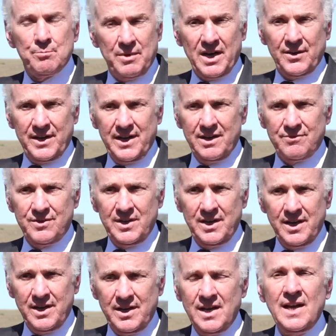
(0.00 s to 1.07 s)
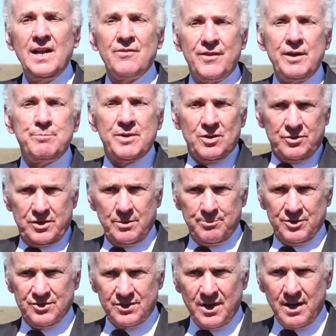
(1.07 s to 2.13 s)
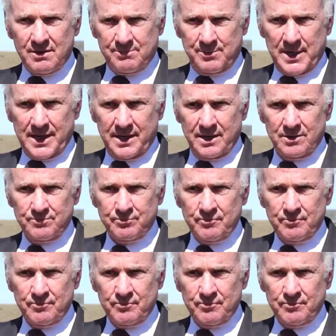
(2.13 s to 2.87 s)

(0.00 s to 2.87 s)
by the FDA, they built up a stockpile.